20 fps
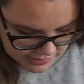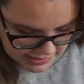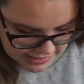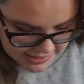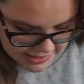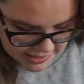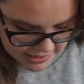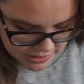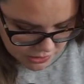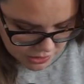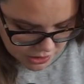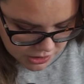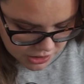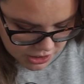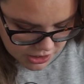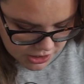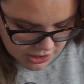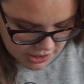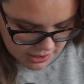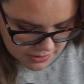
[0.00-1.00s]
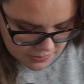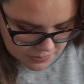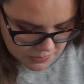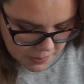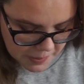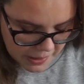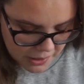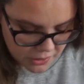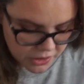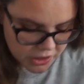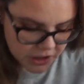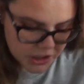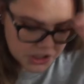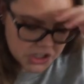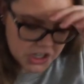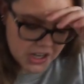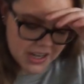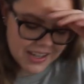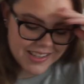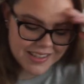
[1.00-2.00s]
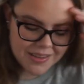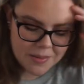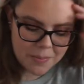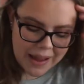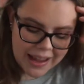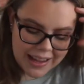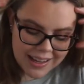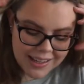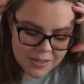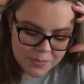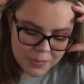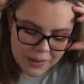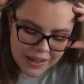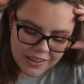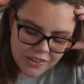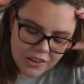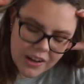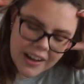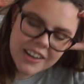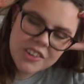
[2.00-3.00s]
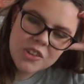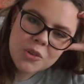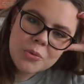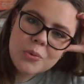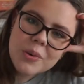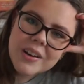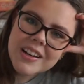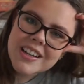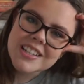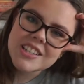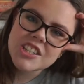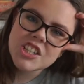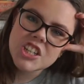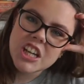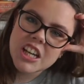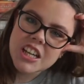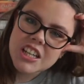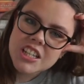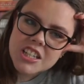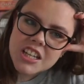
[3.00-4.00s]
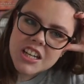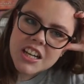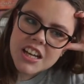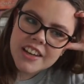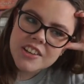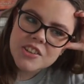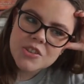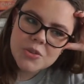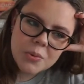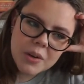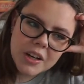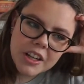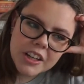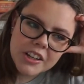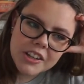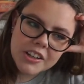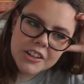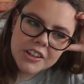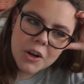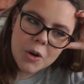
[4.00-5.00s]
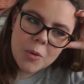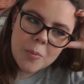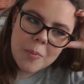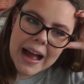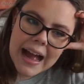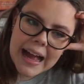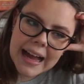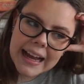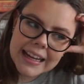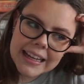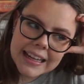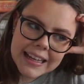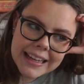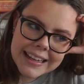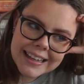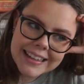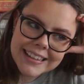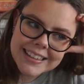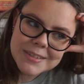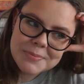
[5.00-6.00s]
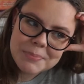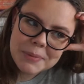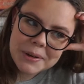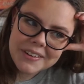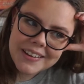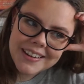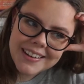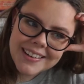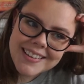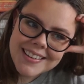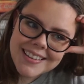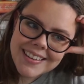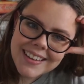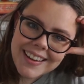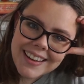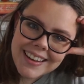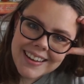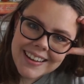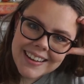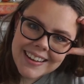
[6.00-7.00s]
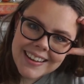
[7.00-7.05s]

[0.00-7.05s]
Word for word: It's either to ch the power to change the past, but I, I don't want to change it. I just want to go back and experience it.